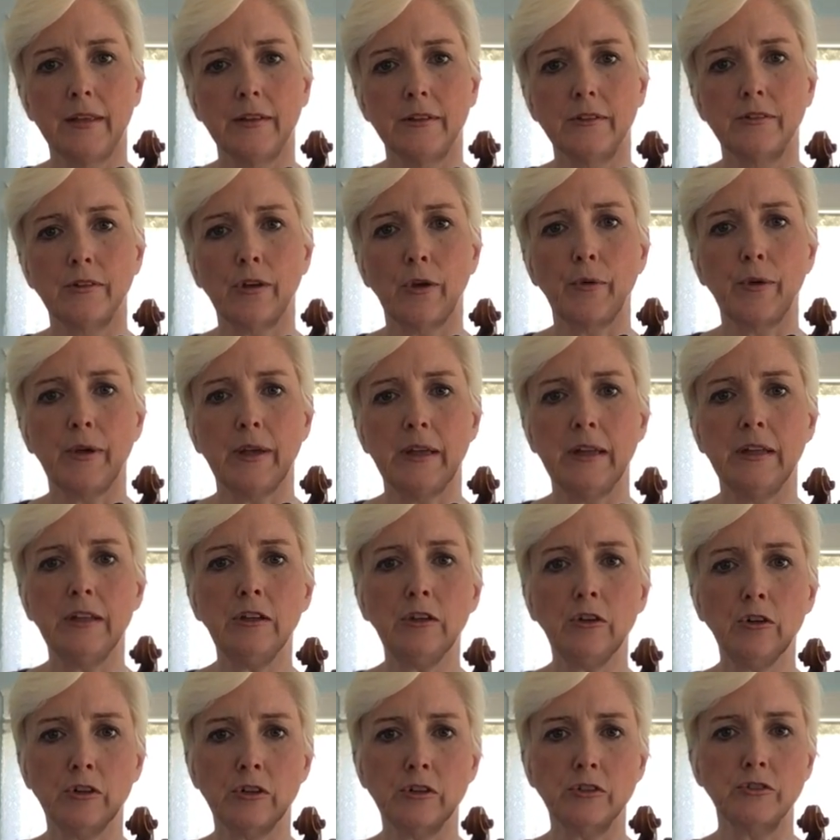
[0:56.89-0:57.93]
So in
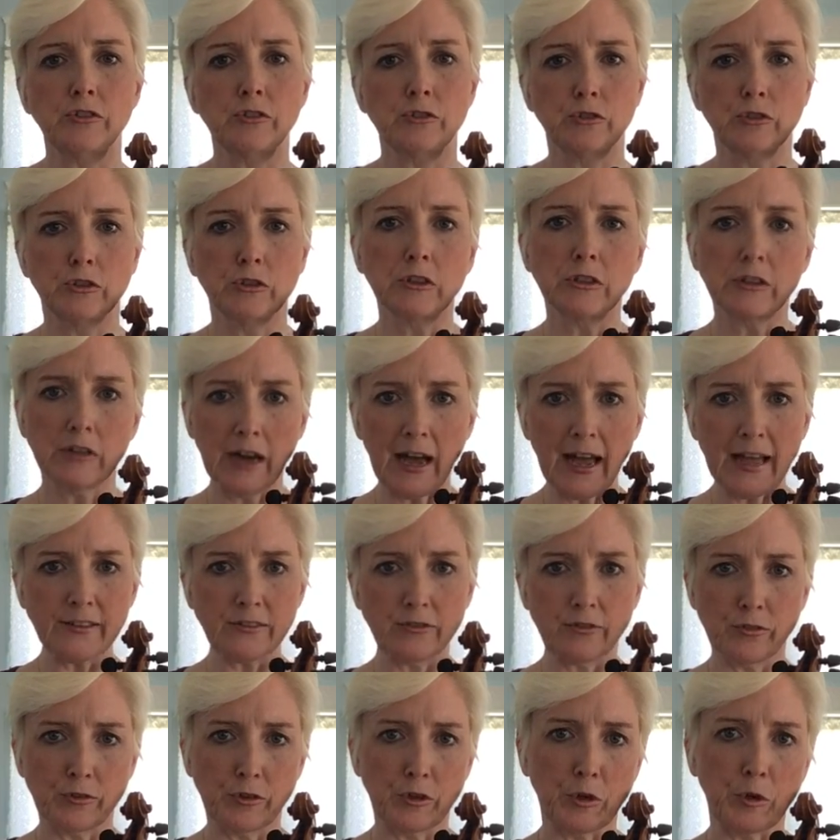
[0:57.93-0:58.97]
your school
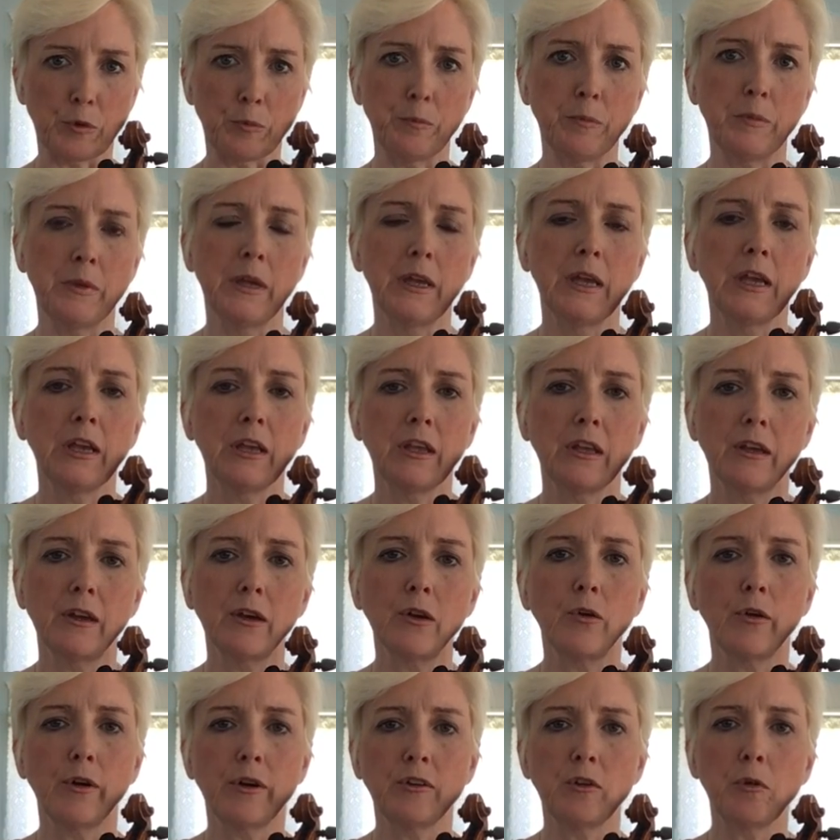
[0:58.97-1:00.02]
classroom, you're
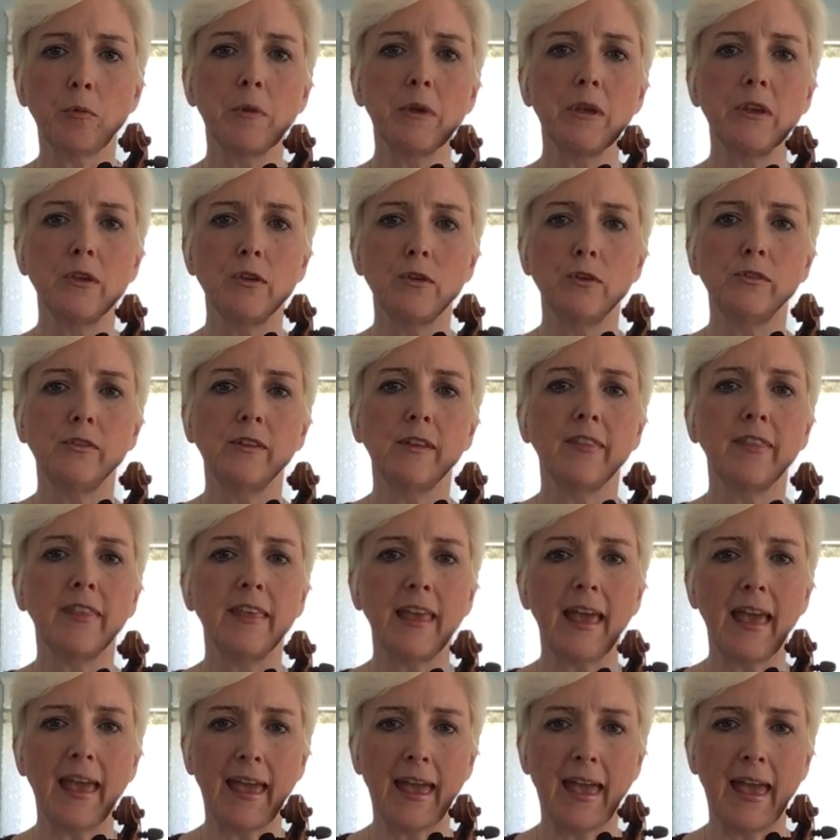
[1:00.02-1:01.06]
going to be using
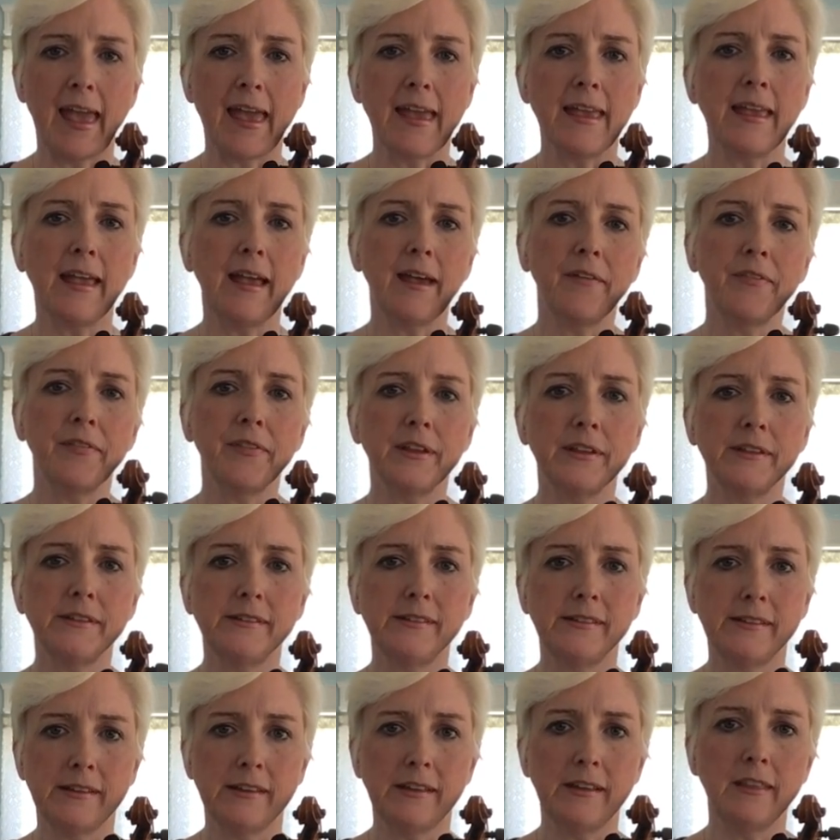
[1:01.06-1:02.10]
the A and the
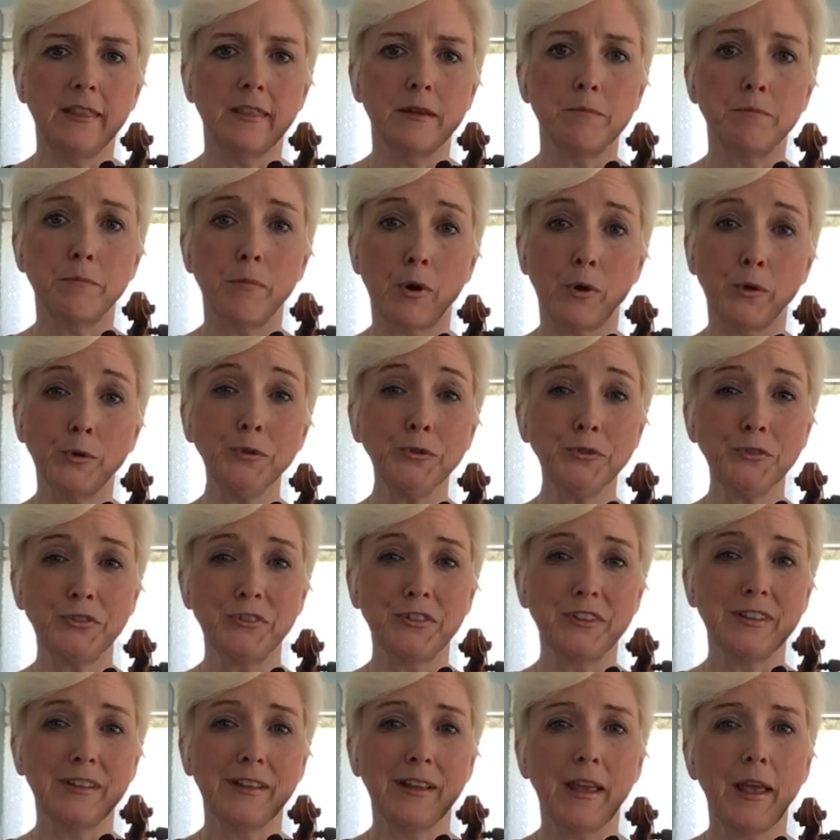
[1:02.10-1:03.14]
D the
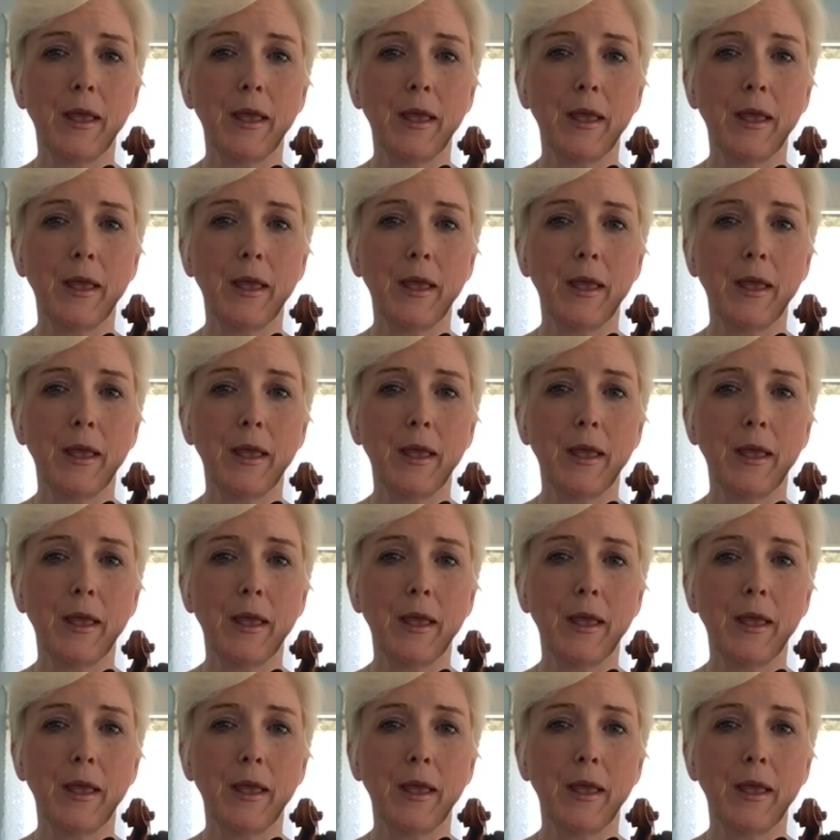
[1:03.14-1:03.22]
most